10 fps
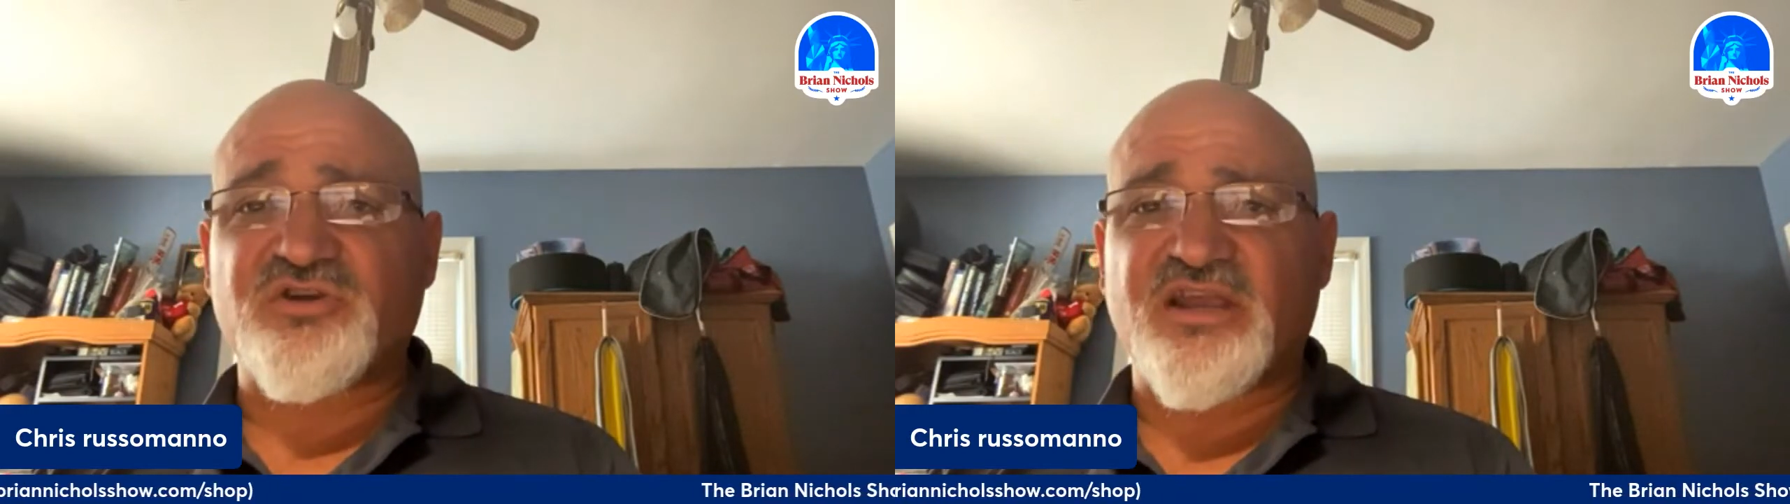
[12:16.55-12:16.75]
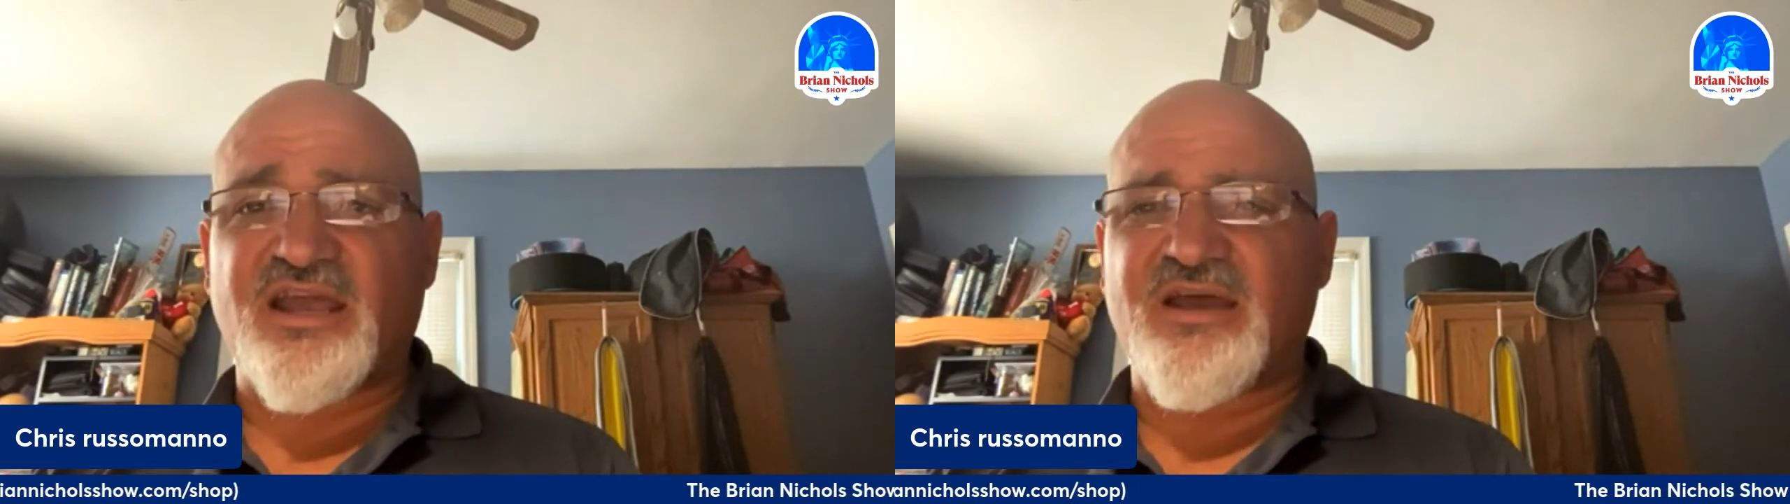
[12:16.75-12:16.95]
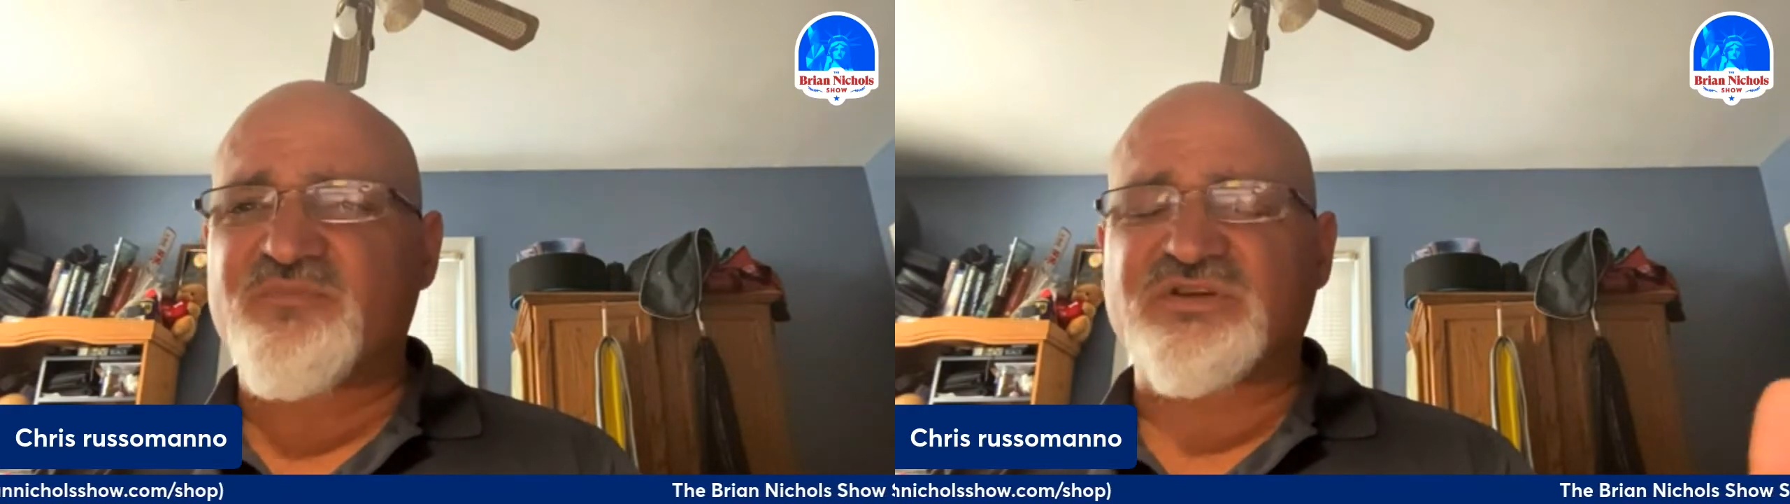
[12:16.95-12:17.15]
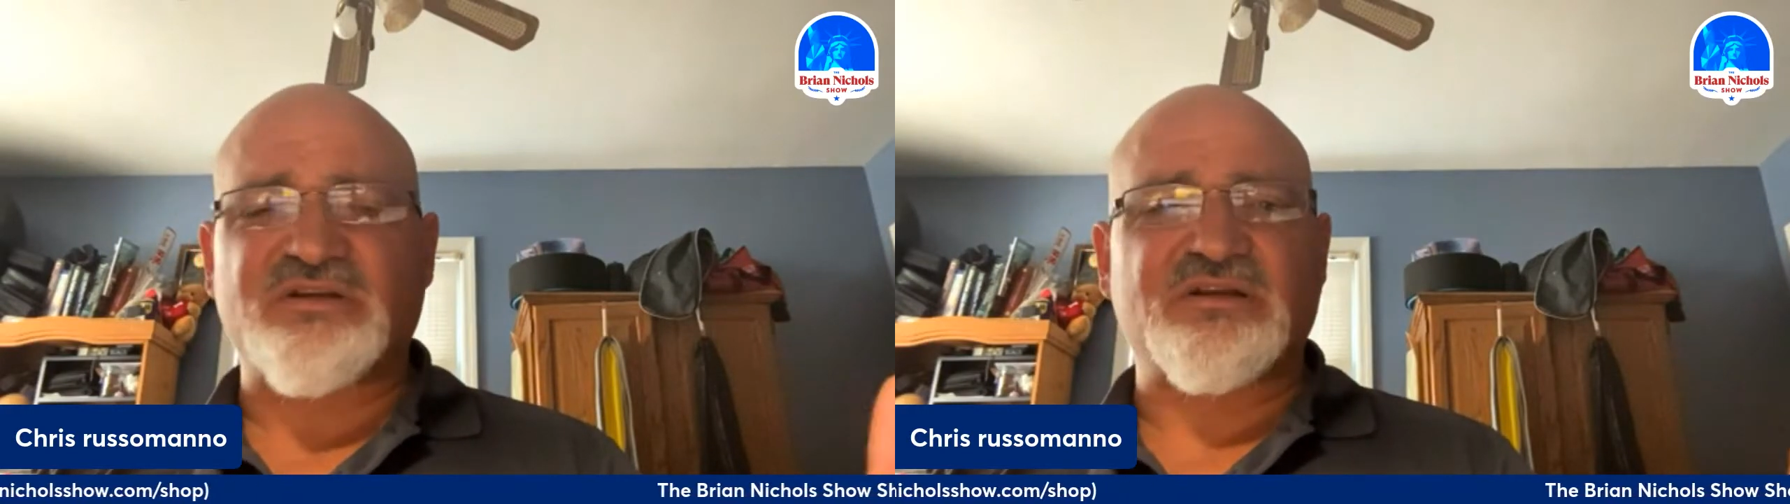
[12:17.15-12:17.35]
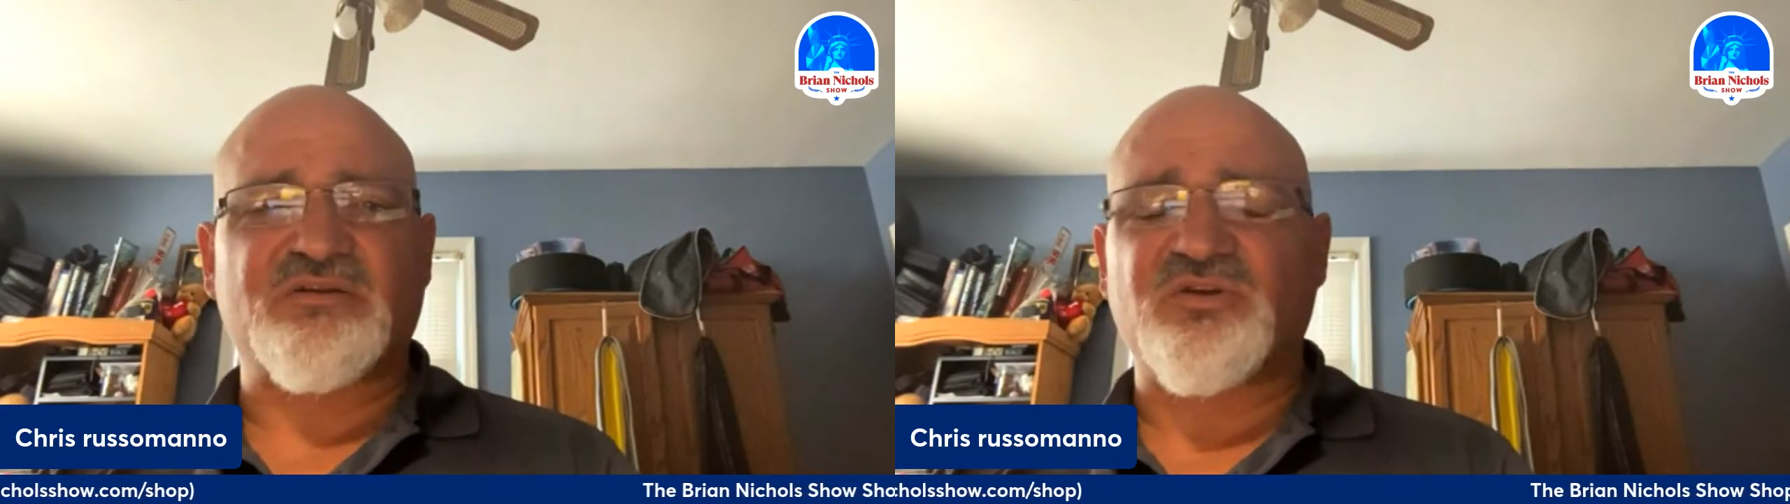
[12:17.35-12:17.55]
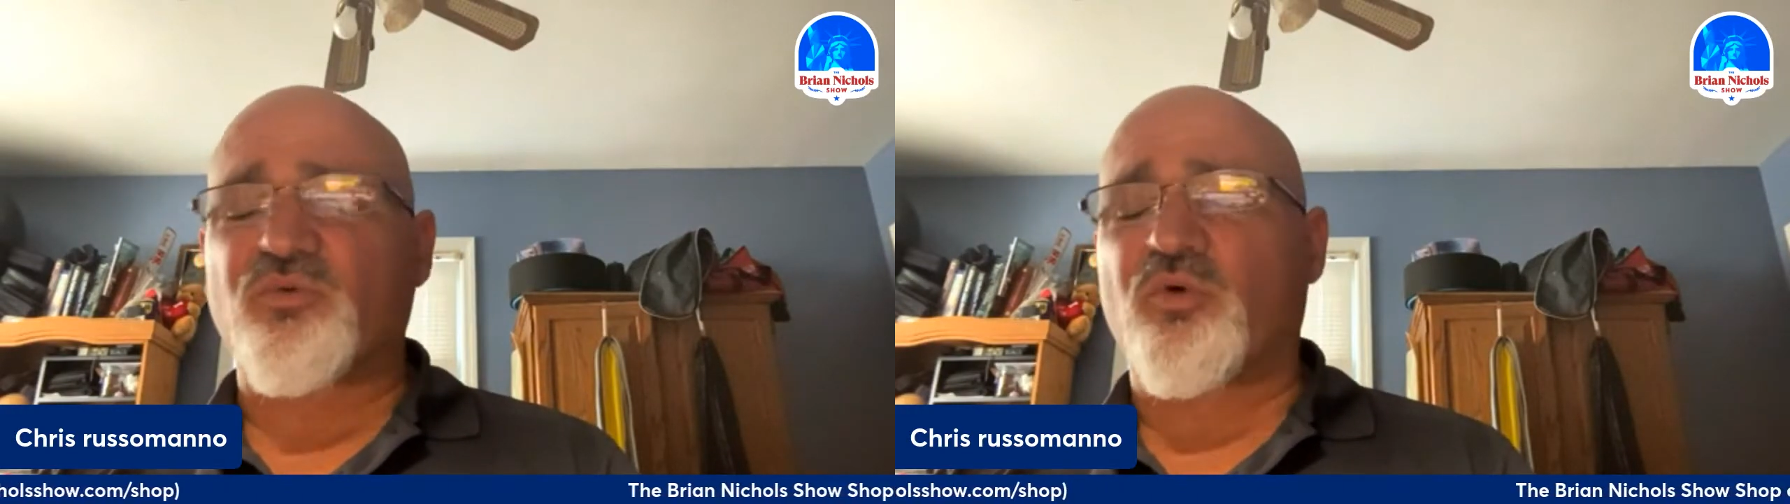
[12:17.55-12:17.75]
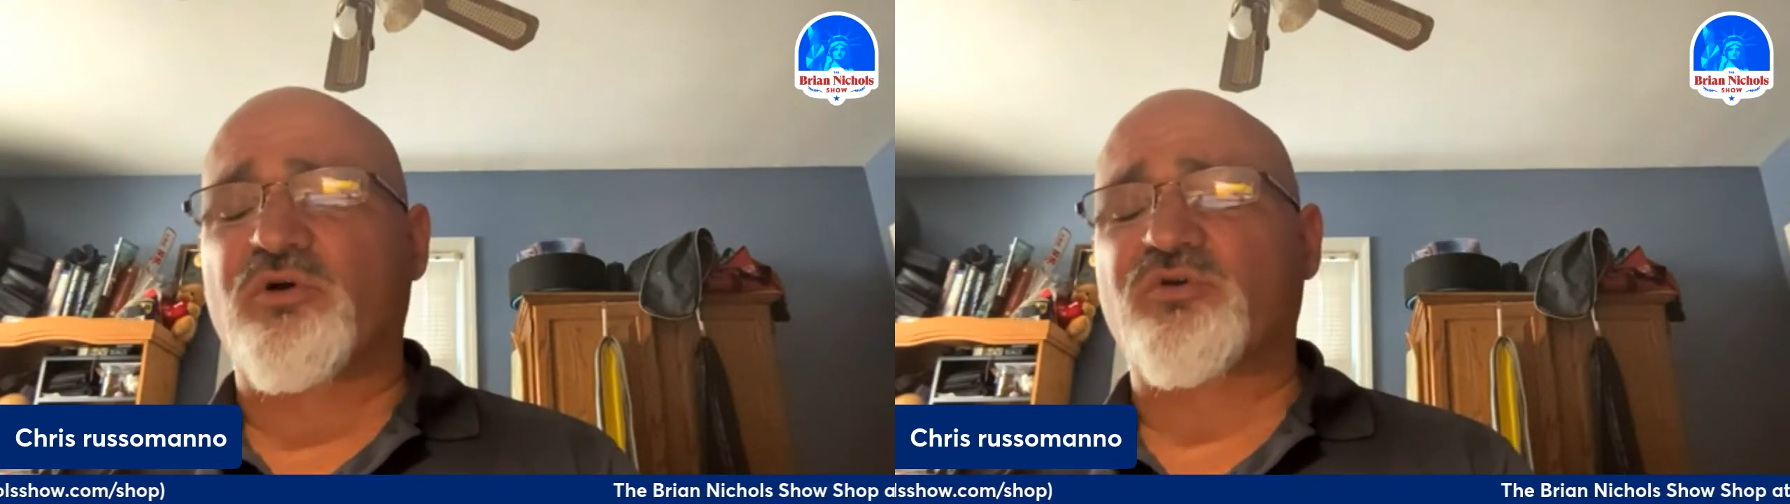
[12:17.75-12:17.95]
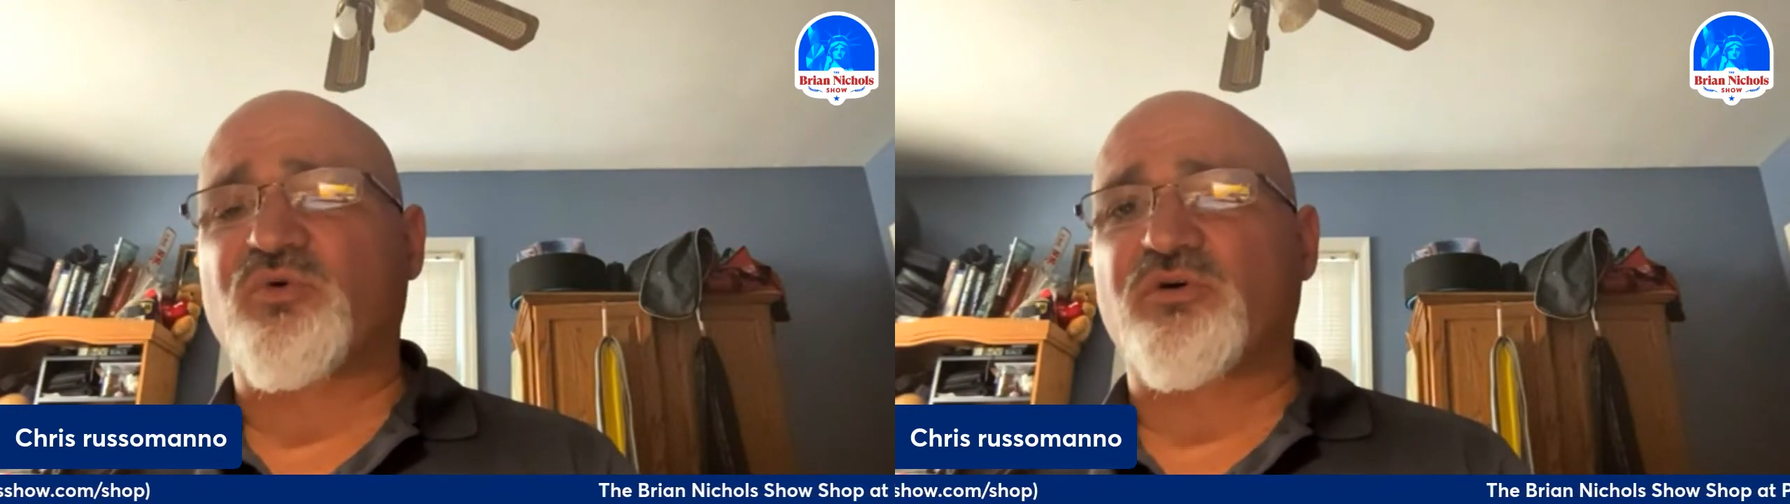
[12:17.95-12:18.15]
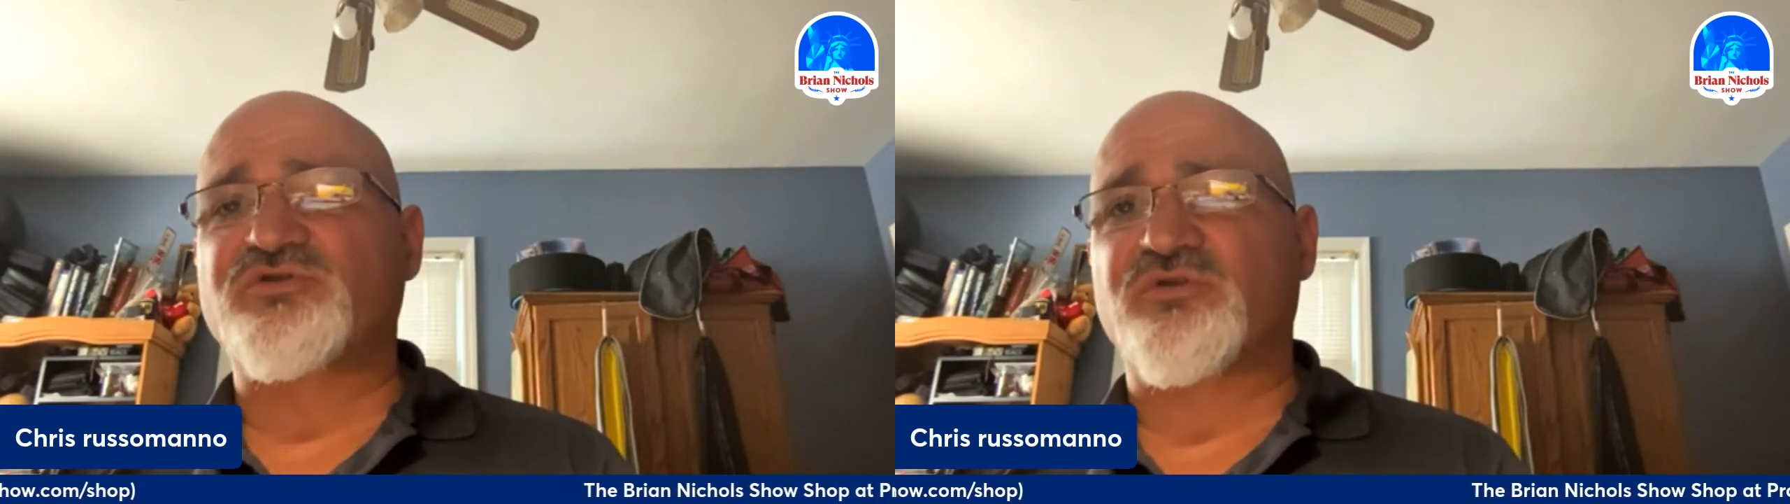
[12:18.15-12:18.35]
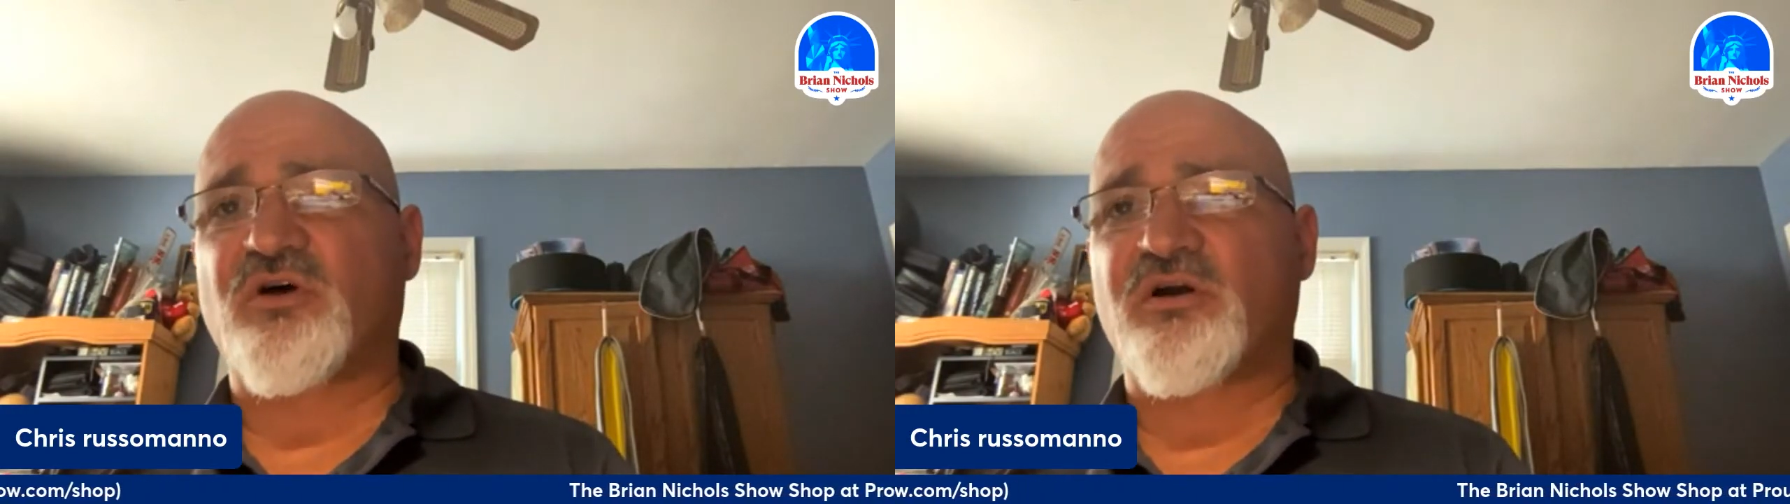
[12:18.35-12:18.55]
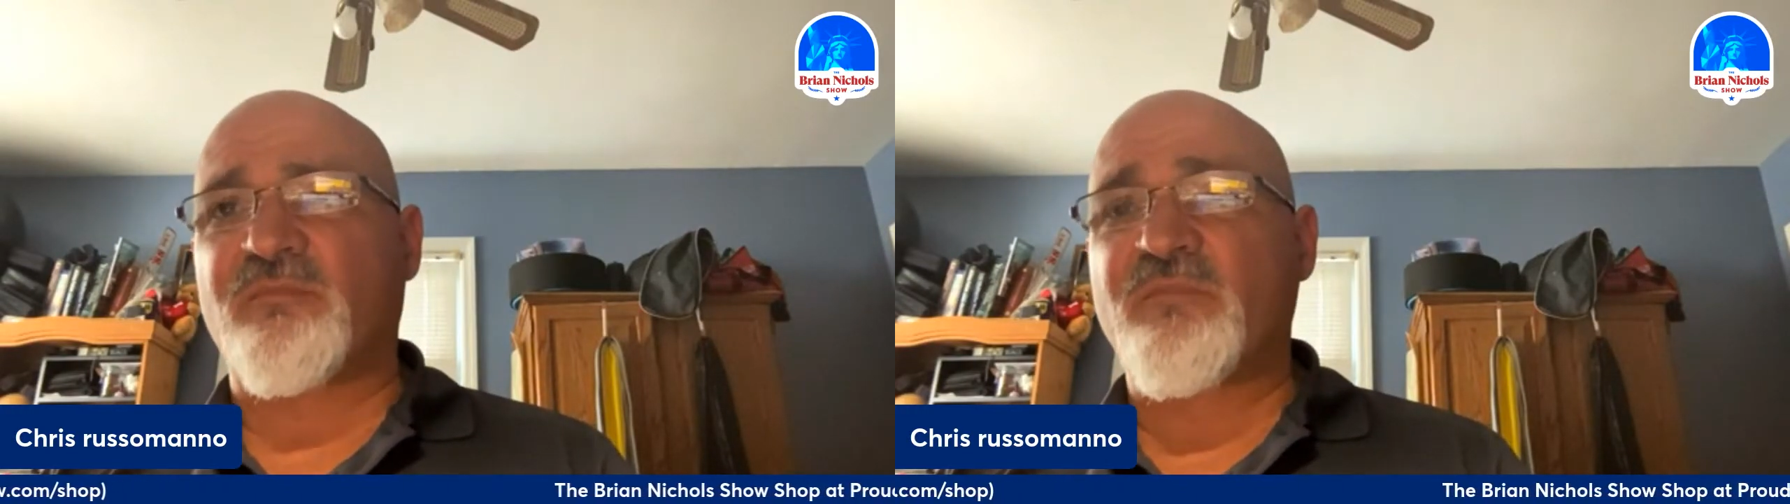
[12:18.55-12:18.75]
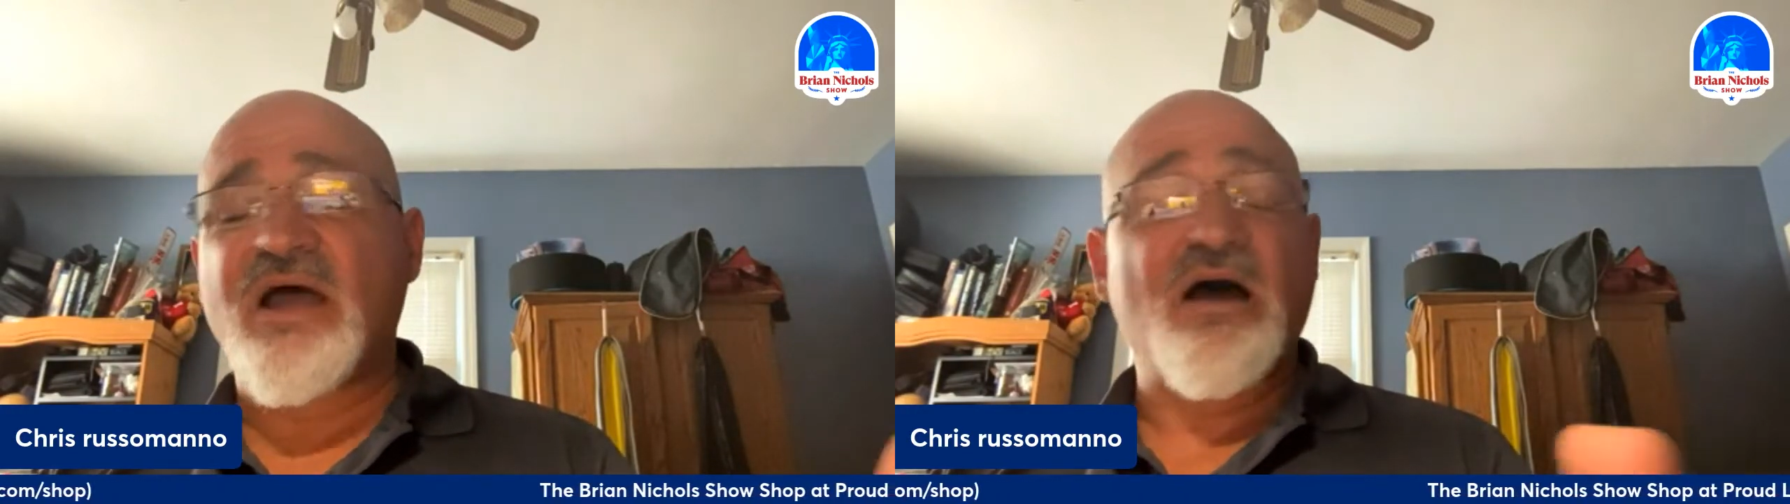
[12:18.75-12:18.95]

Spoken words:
camps and do water torture on them.